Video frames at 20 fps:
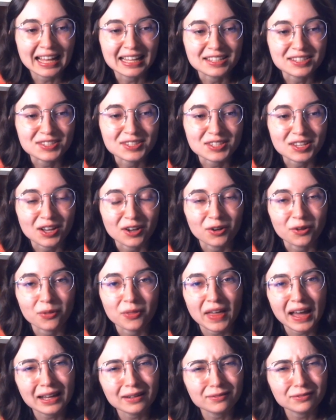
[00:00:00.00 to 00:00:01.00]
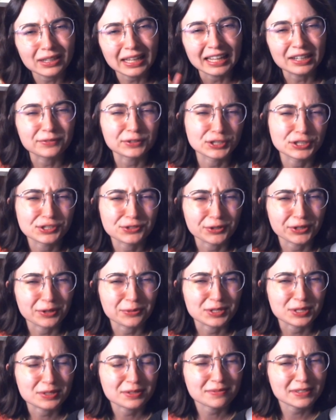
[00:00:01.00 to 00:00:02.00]
and so that anniversary
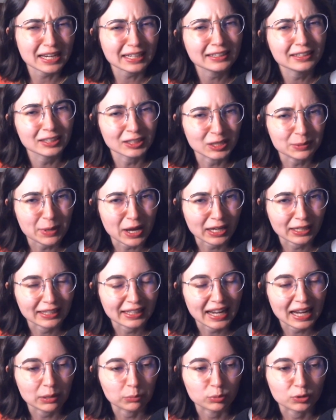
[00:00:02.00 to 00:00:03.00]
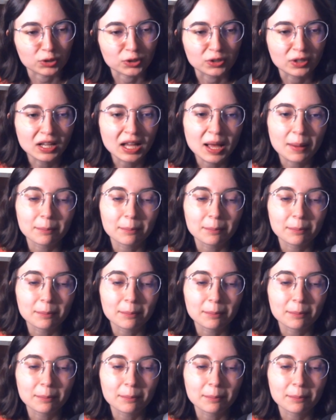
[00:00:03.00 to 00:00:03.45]
was technically back in April,